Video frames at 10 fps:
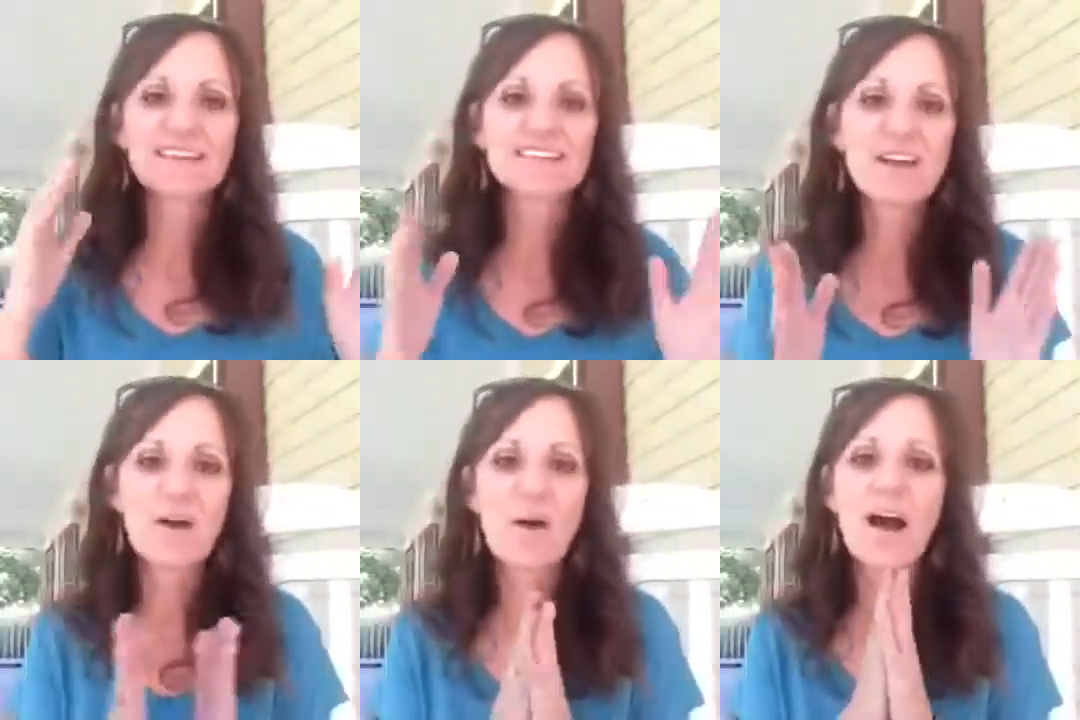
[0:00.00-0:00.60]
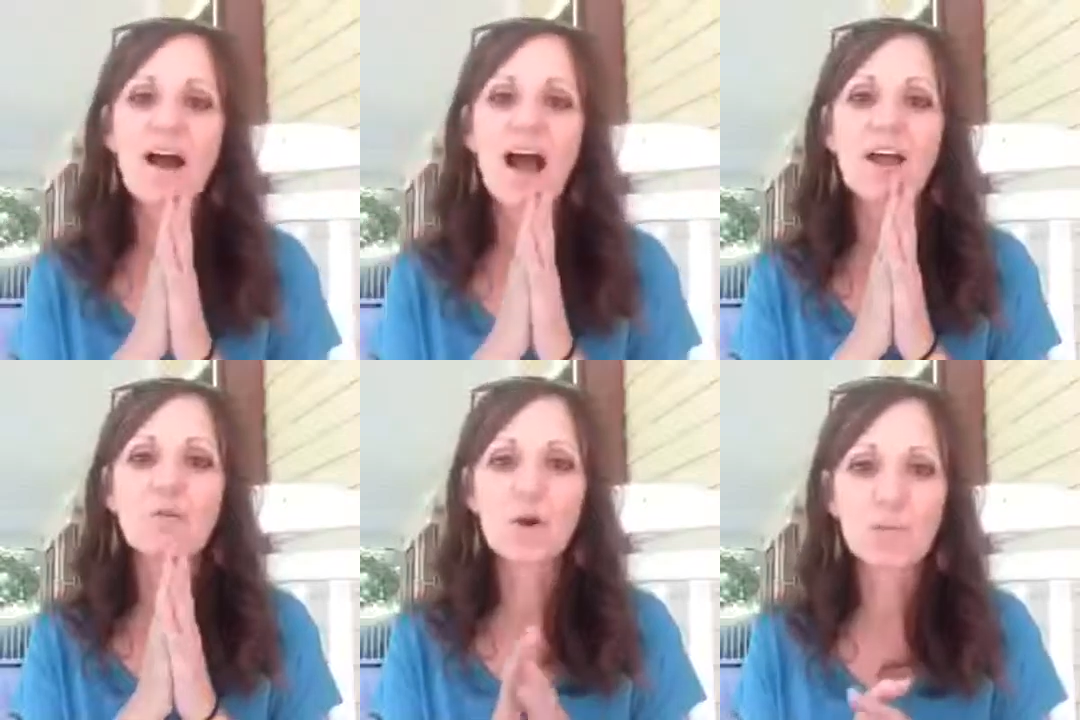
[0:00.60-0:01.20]
So
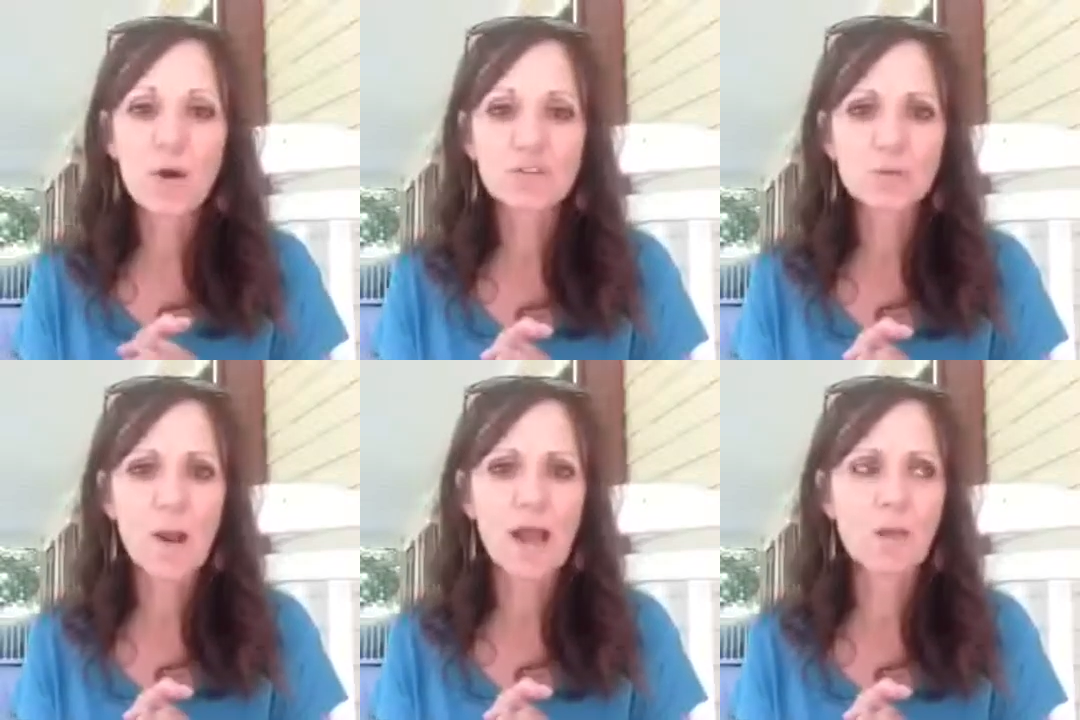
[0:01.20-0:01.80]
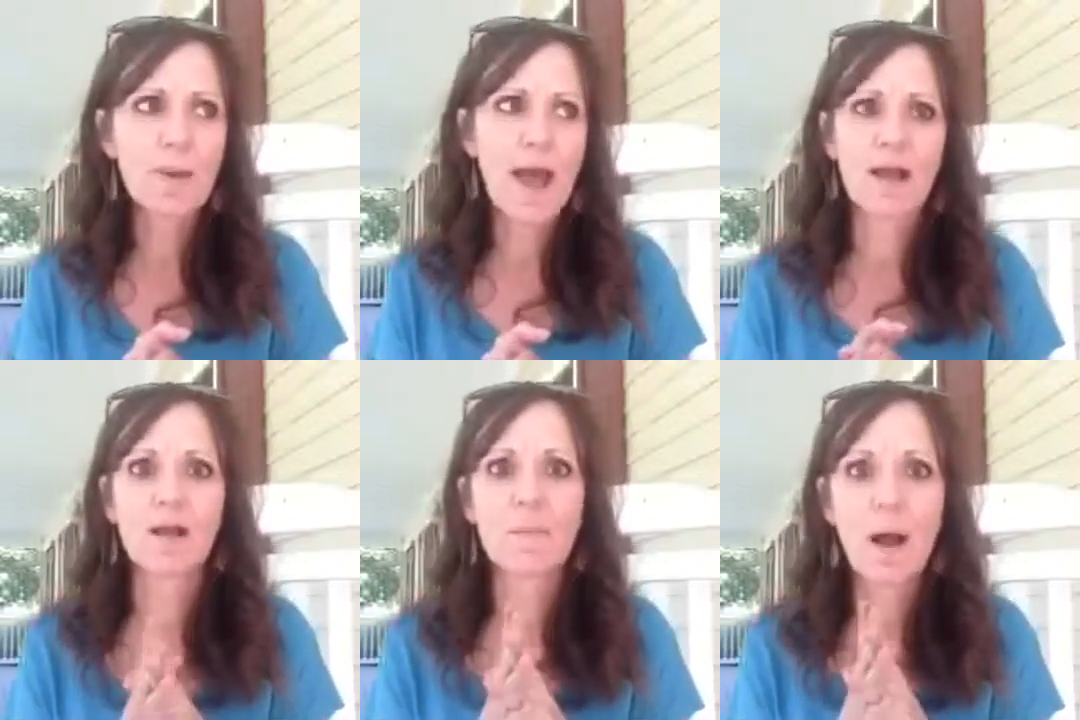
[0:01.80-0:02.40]
I wrote a post a while
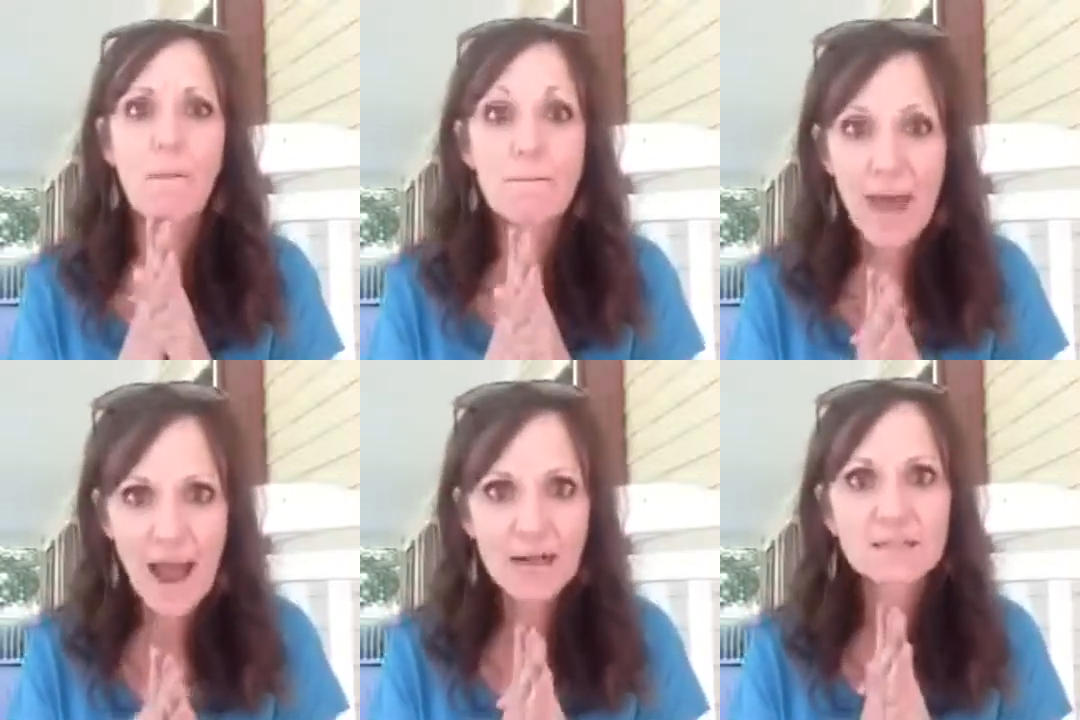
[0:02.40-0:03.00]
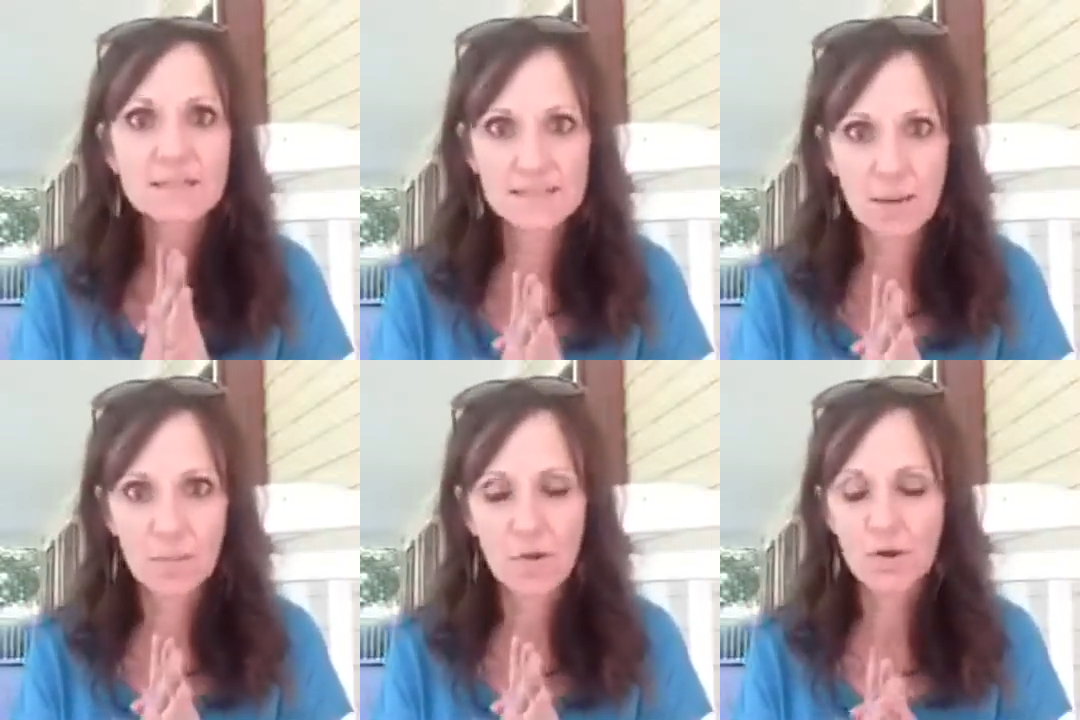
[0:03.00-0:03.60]
back about back to
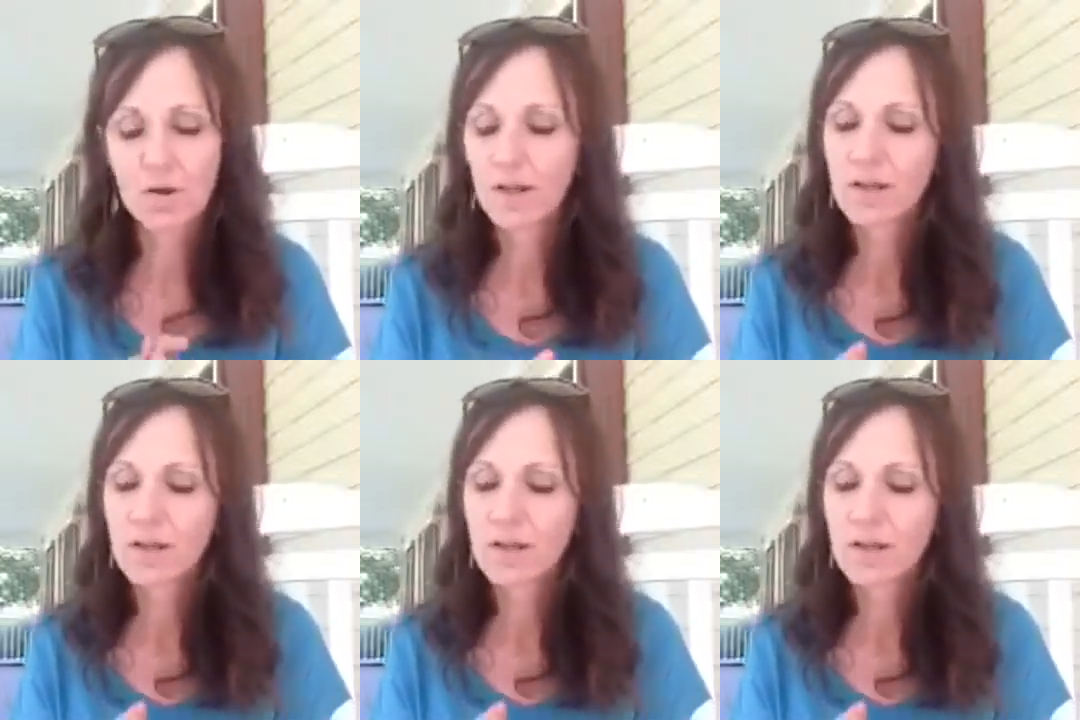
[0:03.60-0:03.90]
simple.